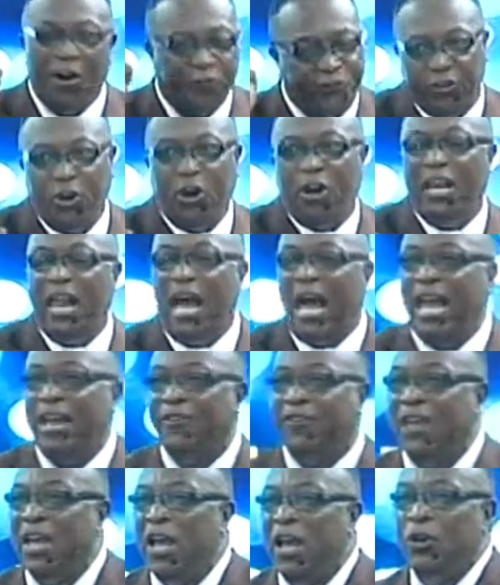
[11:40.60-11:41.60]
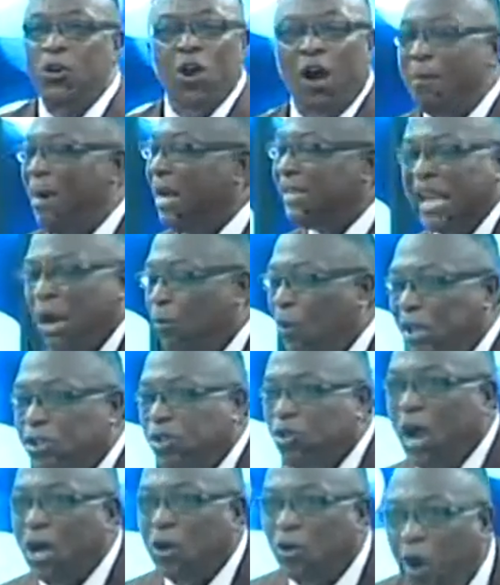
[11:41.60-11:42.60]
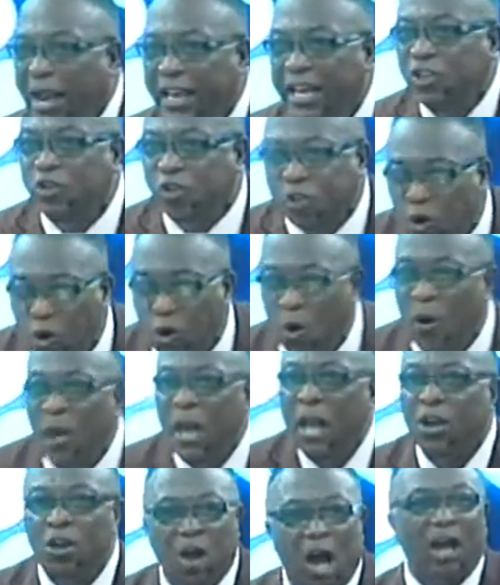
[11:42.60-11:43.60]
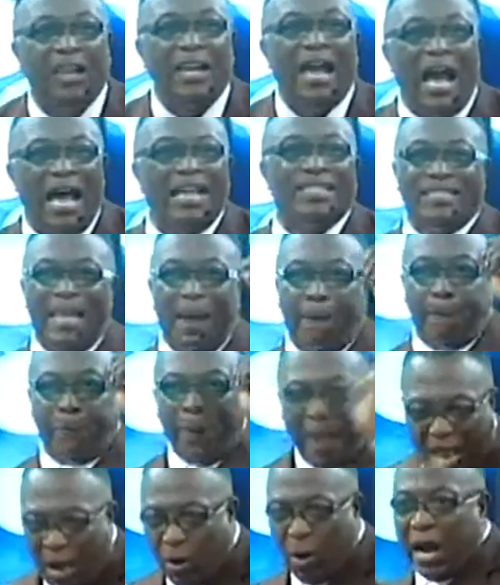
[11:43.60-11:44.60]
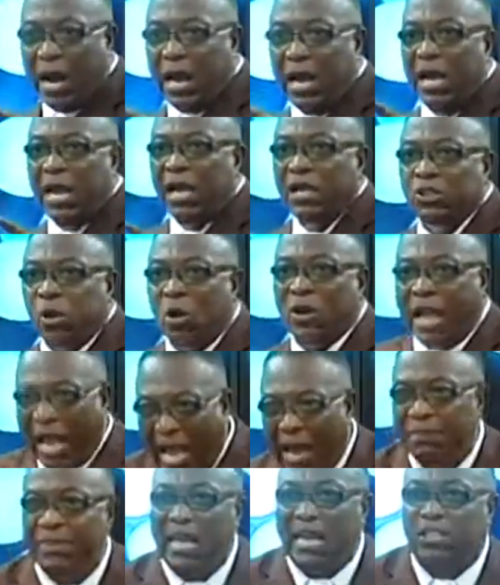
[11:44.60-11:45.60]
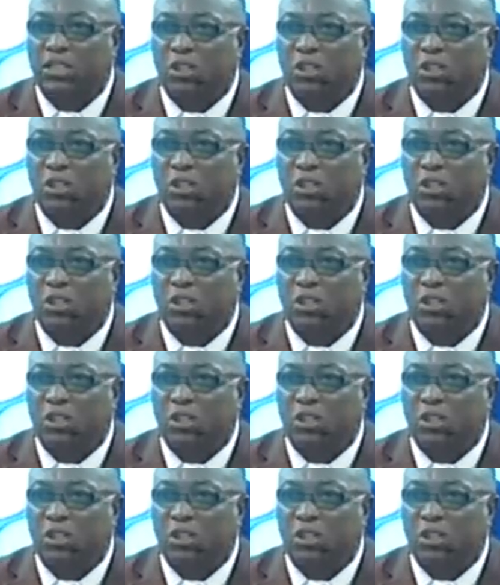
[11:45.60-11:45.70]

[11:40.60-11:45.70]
of your life. No matter what you are going through, God has the power to calm that